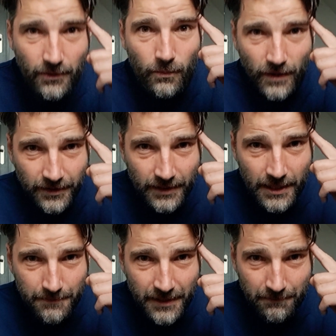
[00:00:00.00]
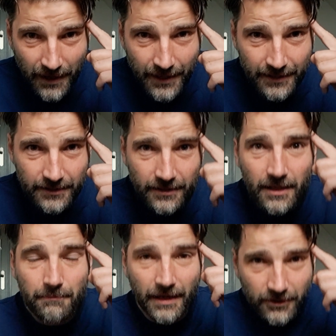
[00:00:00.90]
where am I buying
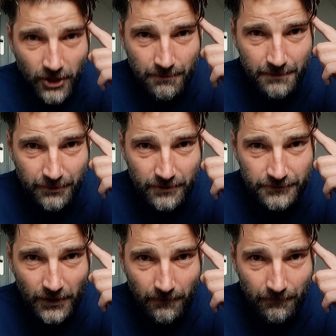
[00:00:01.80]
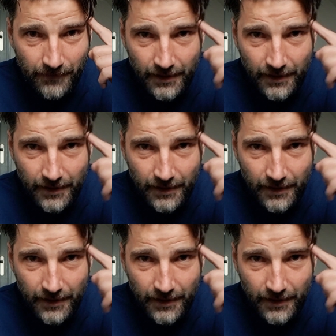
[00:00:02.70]
my comic book from?